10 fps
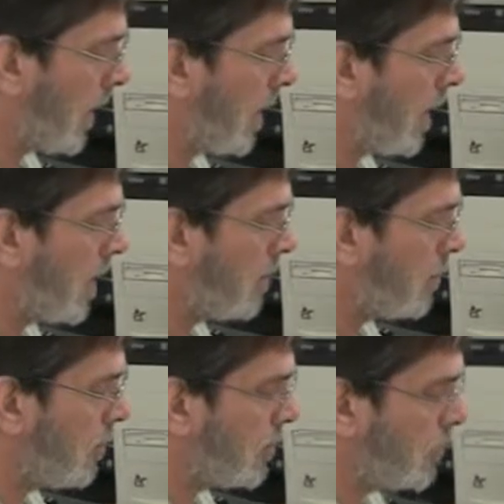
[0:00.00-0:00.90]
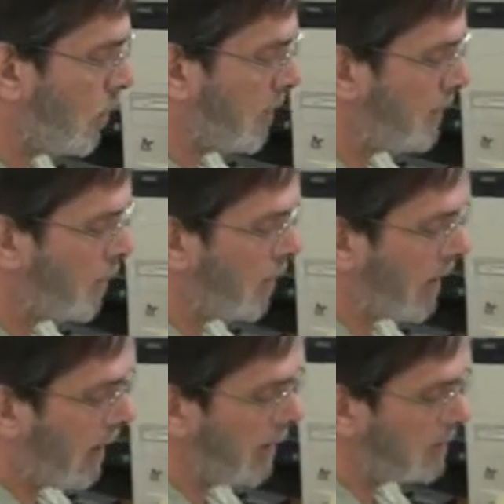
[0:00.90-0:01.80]
and took a 24
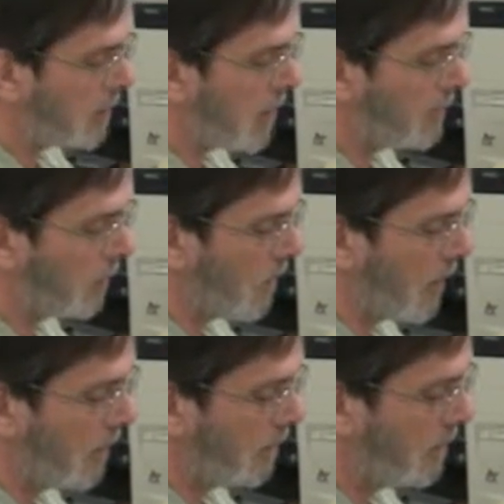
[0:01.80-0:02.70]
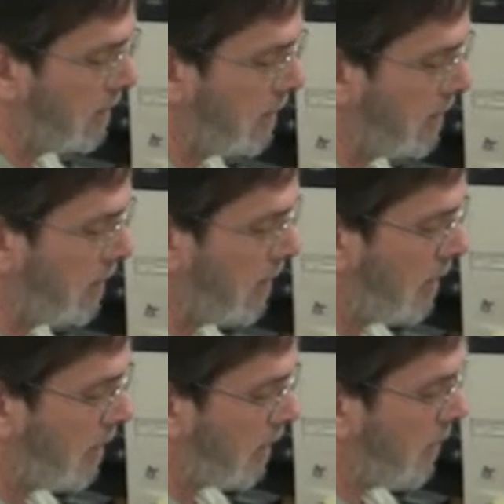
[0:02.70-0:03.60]
gauge copper wire,
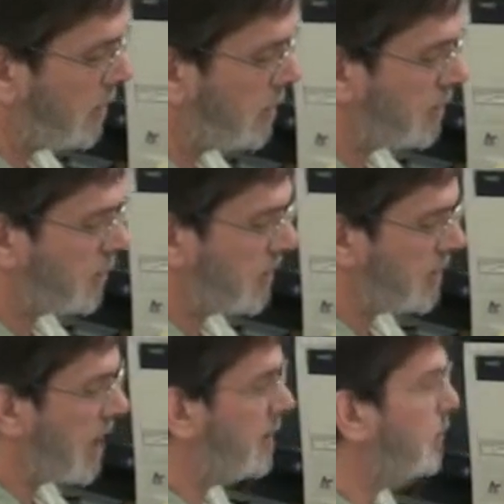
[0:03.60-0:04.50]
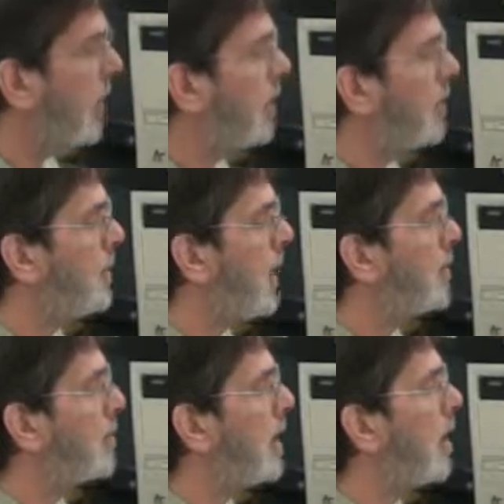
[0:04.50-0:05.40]
and we saturated a
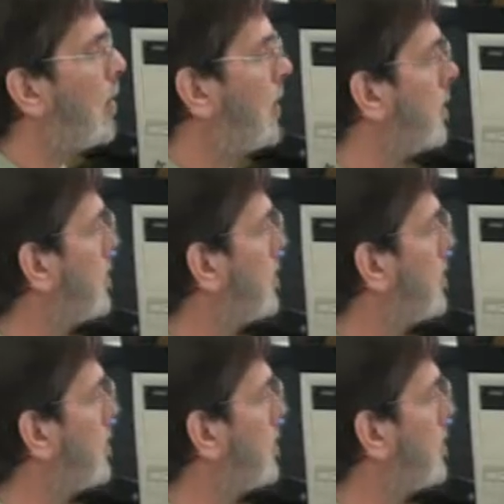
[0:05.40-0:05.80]
paper towel with the